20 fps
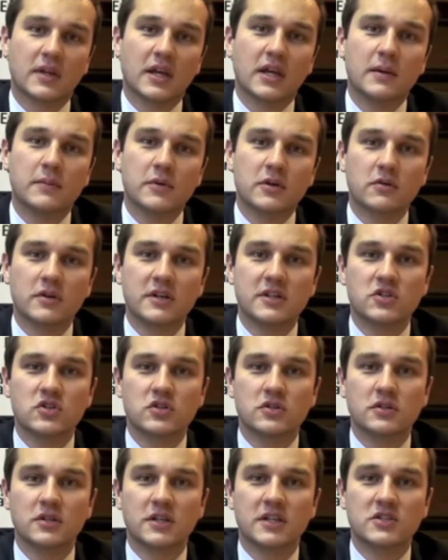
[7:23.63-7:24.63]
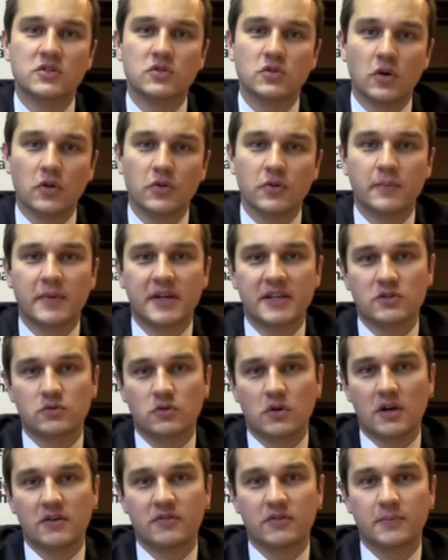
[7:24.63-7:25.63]
Immigration is not the main
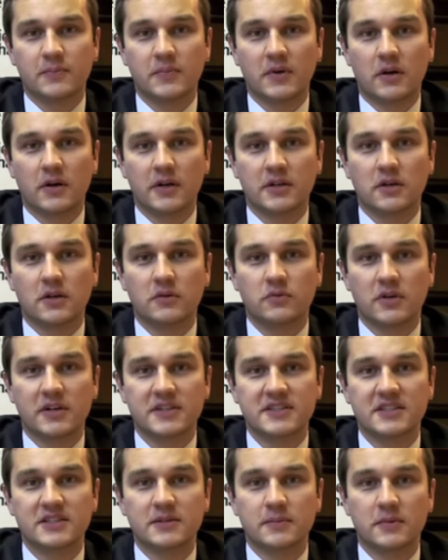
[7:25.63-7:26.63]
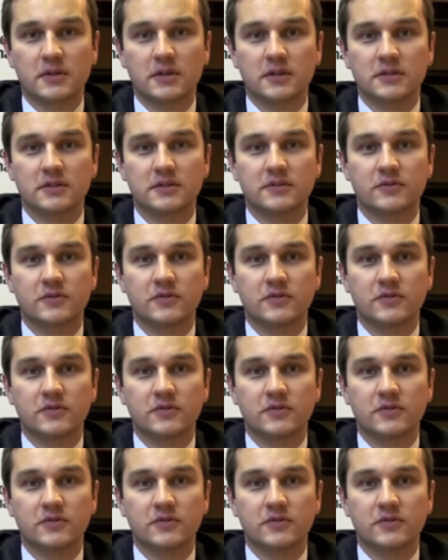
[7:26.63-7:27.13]
driver behind our rising demand